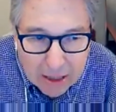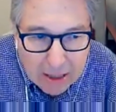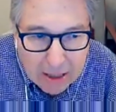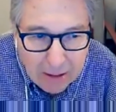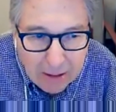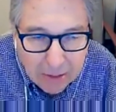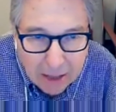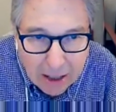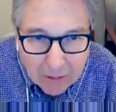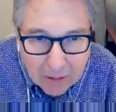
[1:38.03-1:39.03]
Yes. Then, of
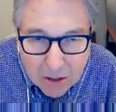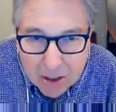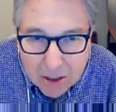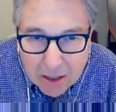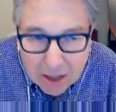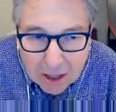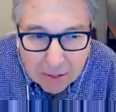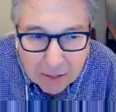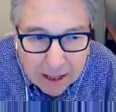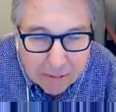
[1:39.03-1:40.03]
course, things got
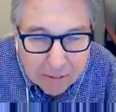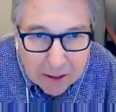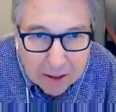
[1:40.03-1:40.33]
complicated, but